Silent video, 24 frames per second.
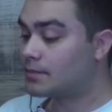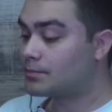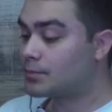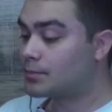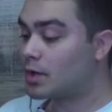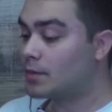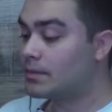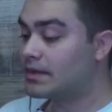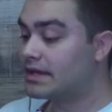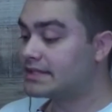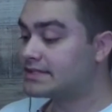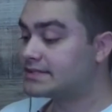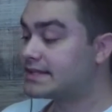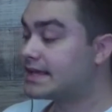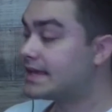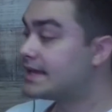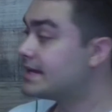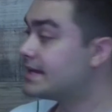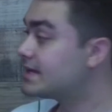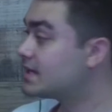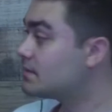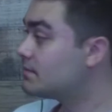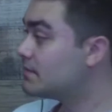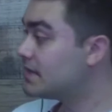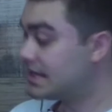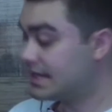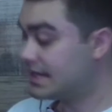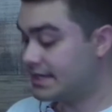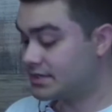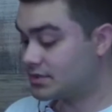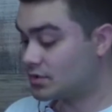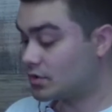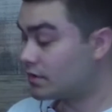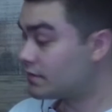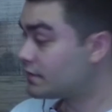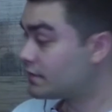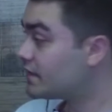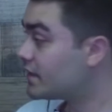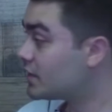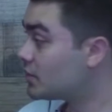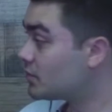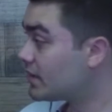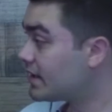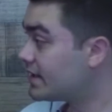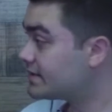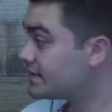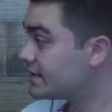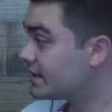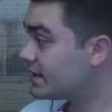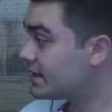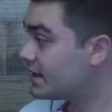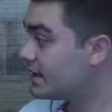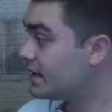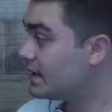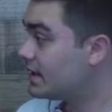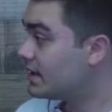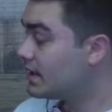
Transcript: permanent standing committees on fundraising,